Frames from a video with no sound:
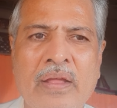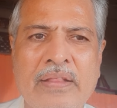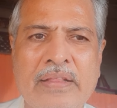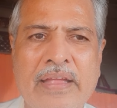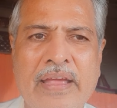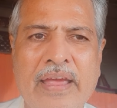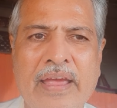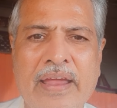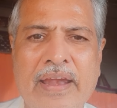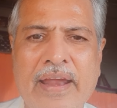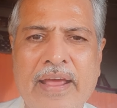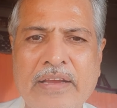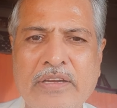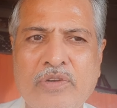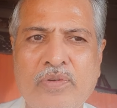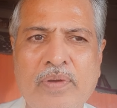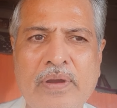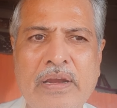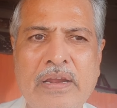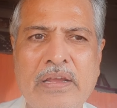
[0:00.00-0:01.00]
The
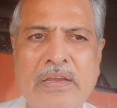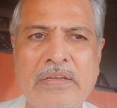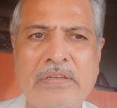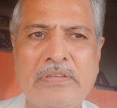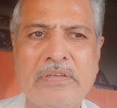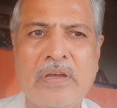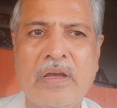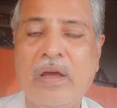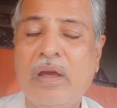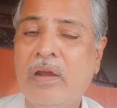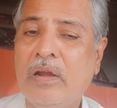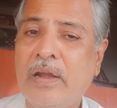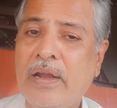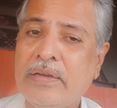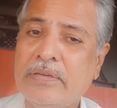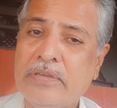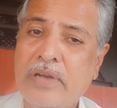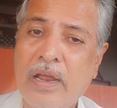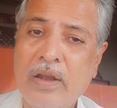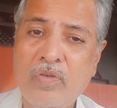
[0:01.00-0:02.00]
next one is it
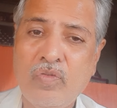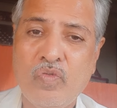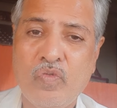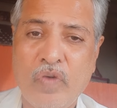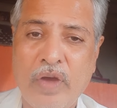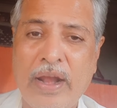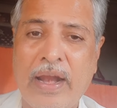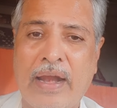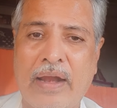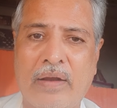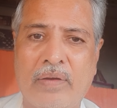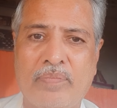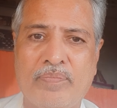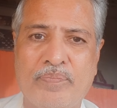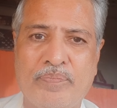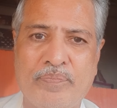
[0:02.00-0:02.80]
has done well.